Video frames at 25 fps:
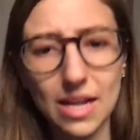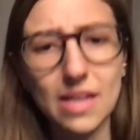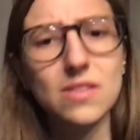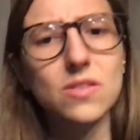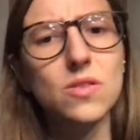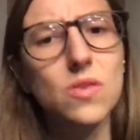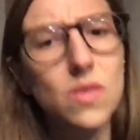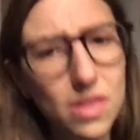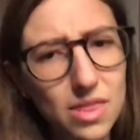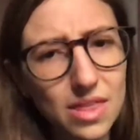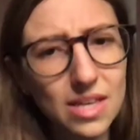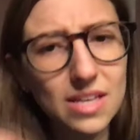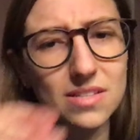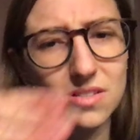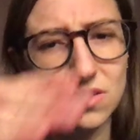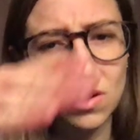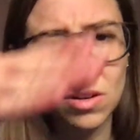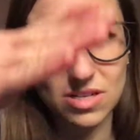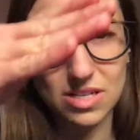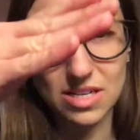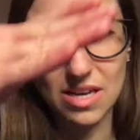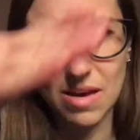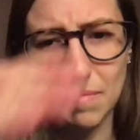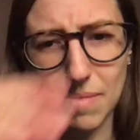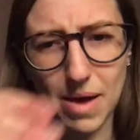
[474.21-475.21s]
And so the things
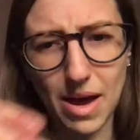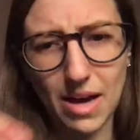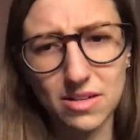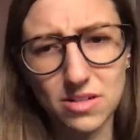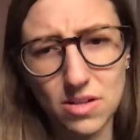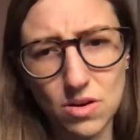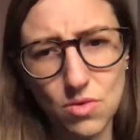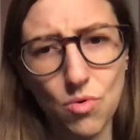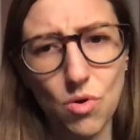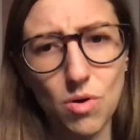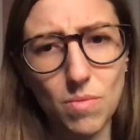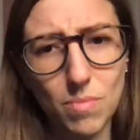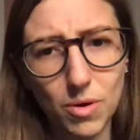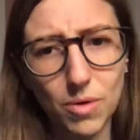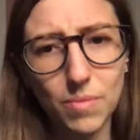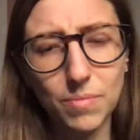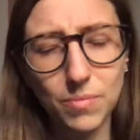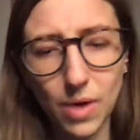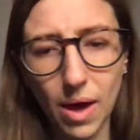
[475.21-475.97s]
start to get back to normal.